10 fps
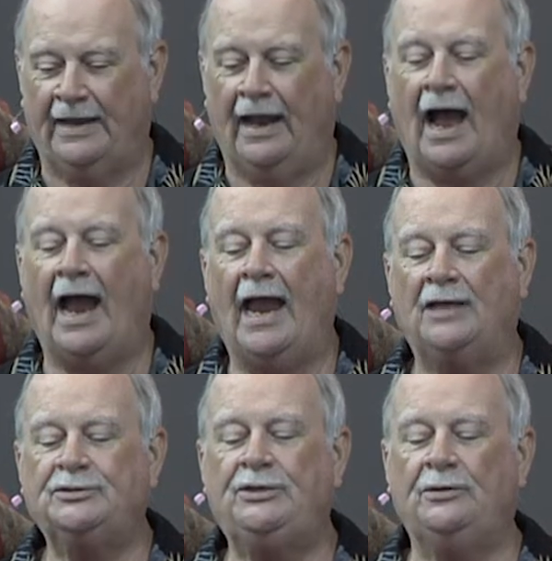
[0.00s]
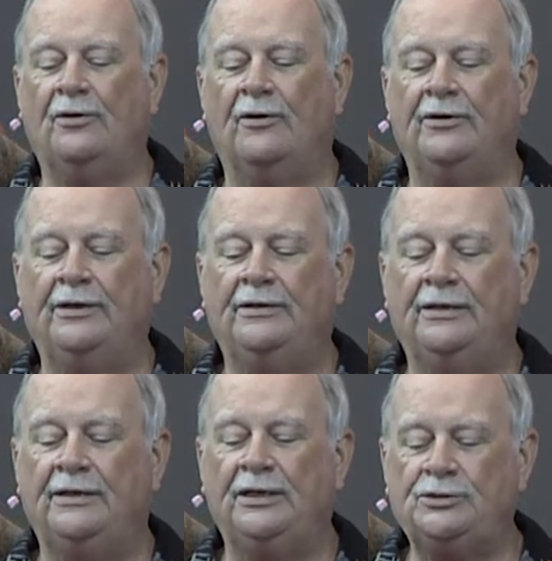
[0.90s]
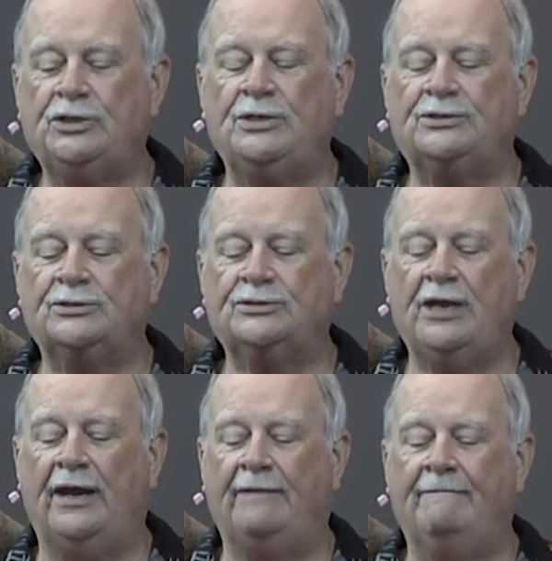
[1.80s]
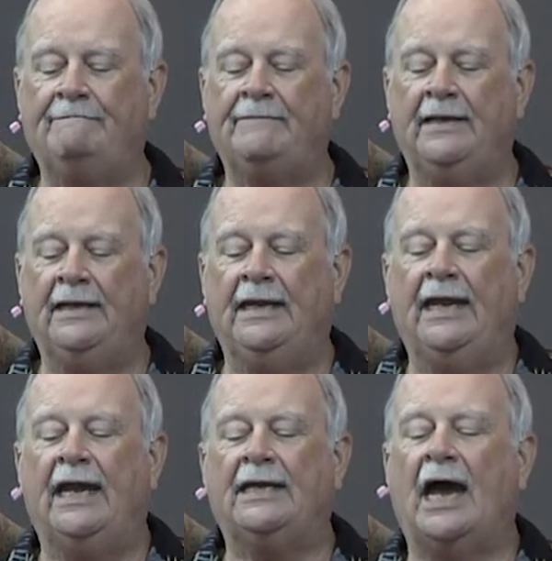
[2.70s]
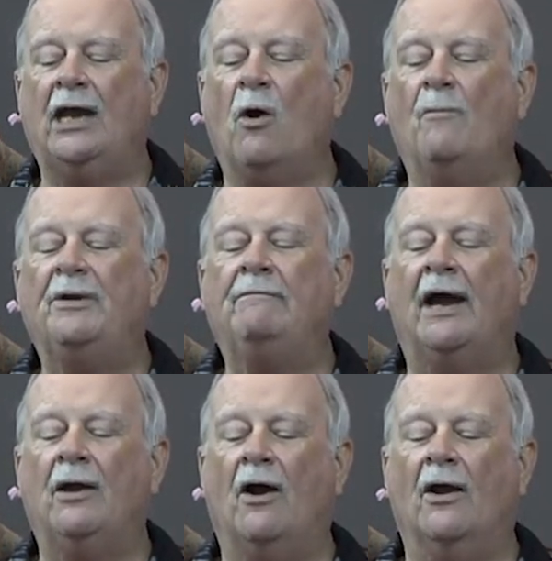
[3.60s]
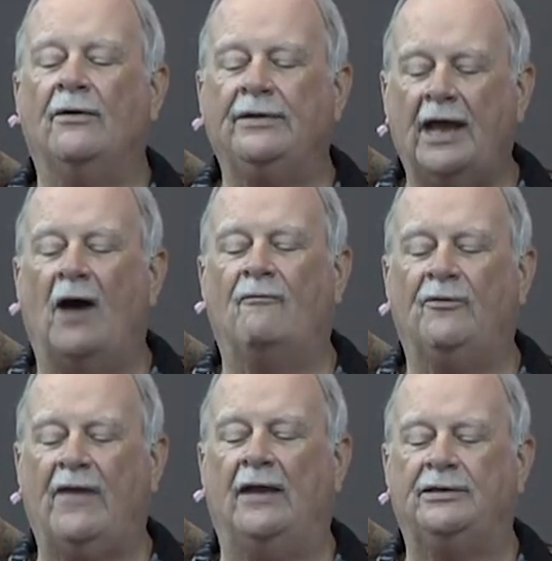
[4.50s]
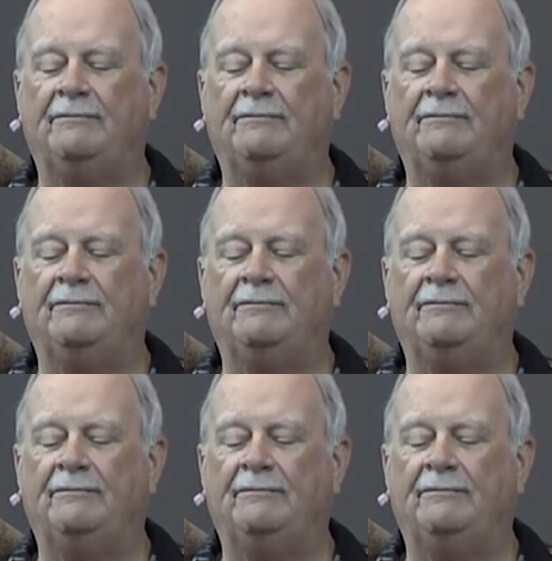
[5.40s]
I ask you, Lord, in Jesus' name. And I open my heart now for that to